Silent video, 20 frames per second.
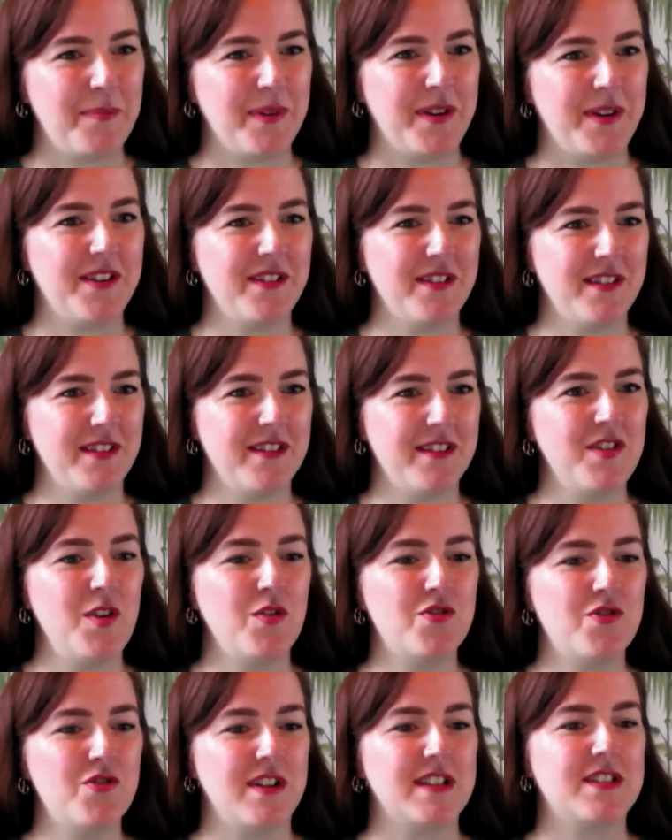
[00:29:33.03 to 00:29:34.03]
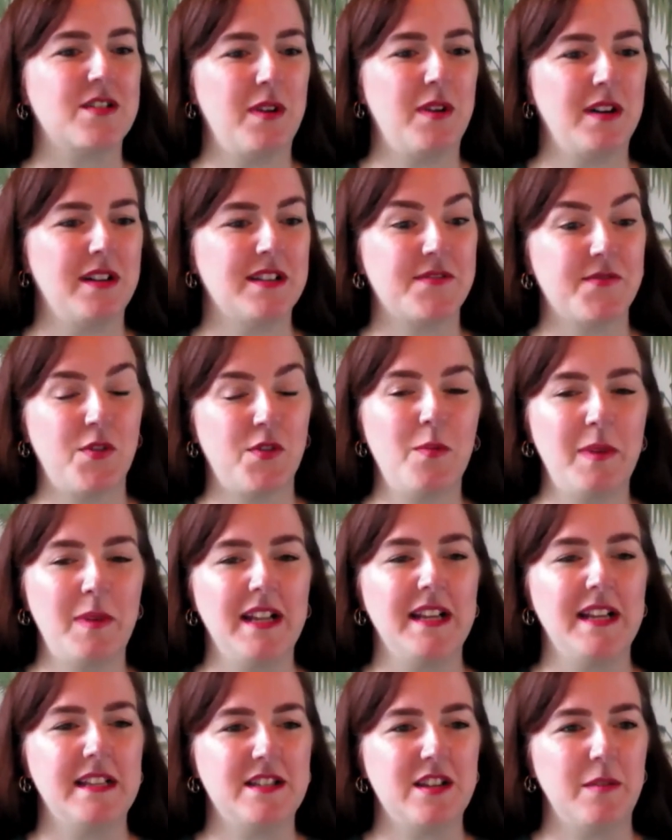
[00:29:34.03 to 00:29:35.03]
but not dress quite as
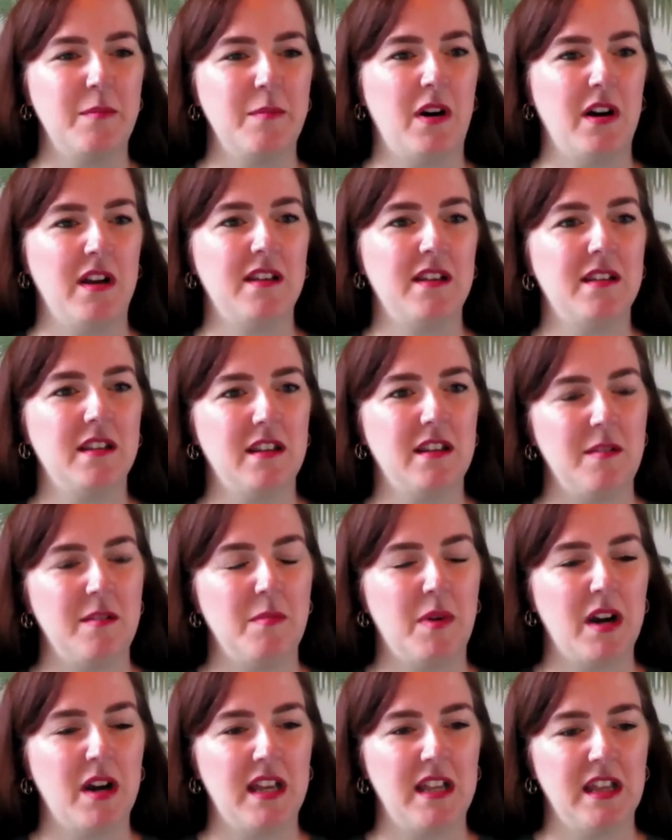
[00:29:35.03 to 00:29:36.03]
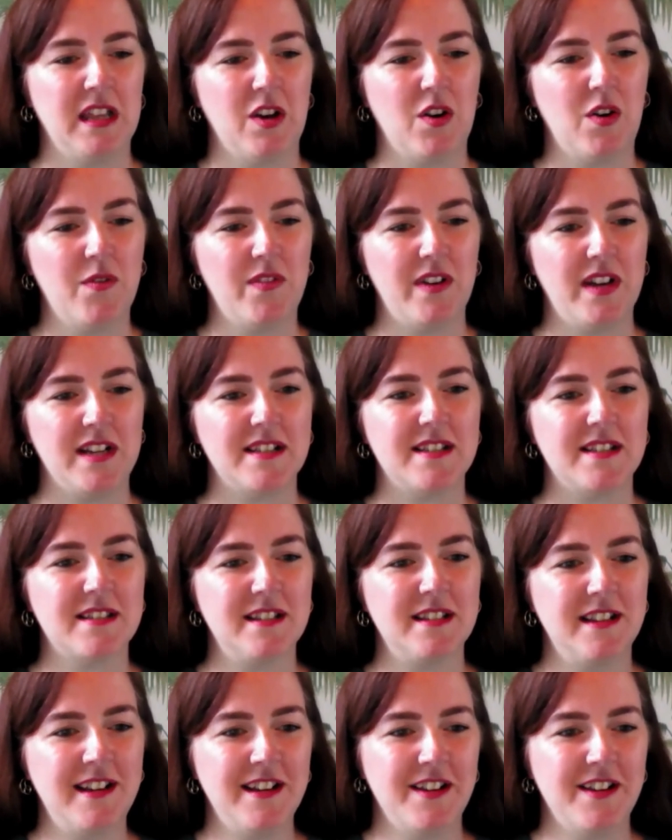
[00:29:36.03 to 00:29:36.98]
formally as you might in the office.